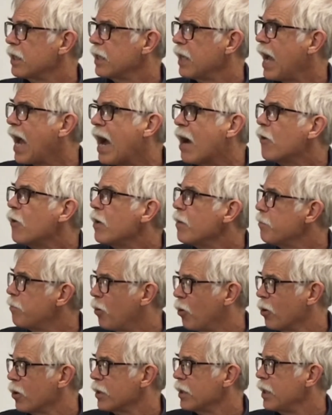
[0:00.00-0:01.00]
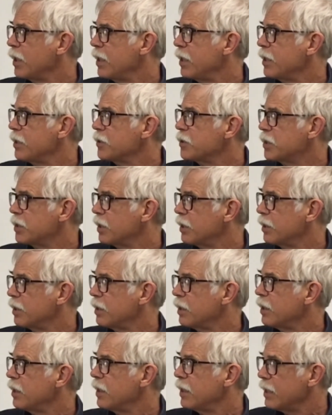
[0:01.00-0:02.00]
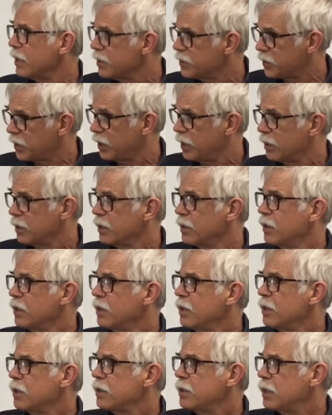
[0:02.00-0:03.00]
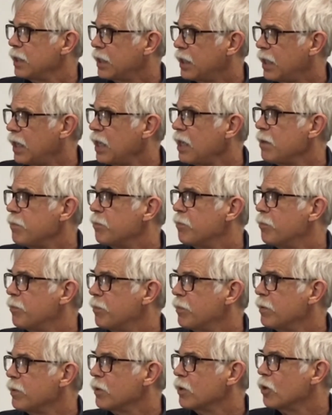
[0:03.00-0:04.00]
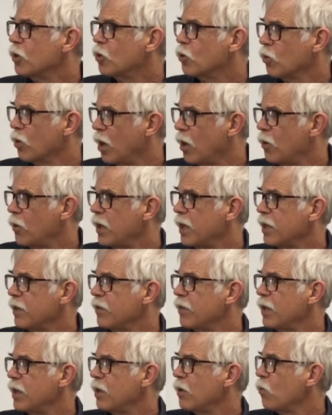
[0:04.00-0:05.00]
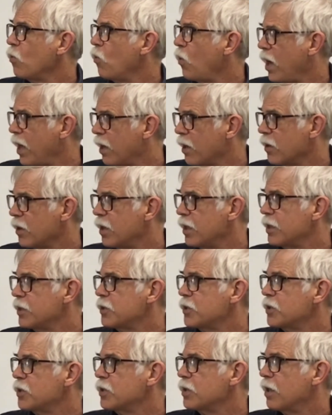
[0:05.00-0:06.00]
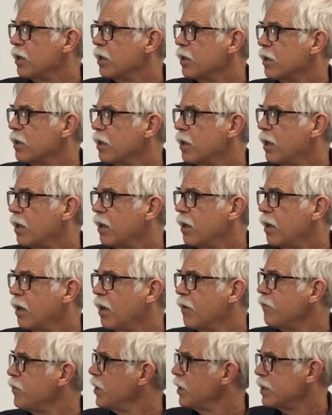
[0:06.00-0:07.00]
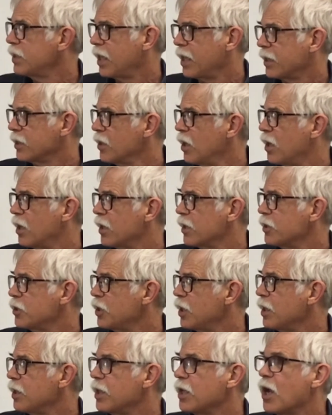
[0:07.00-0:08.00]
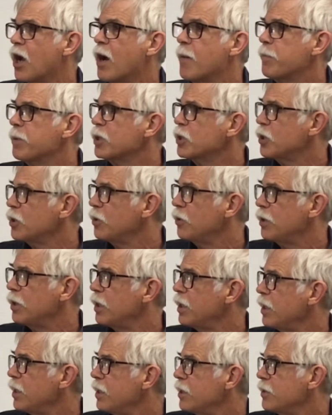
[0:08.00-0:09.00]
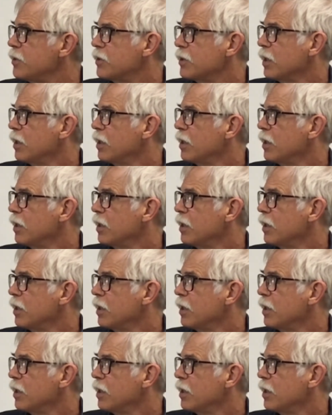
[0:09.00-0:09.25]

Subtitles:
How important is it to keep growing the awareness of the technology, the opportunities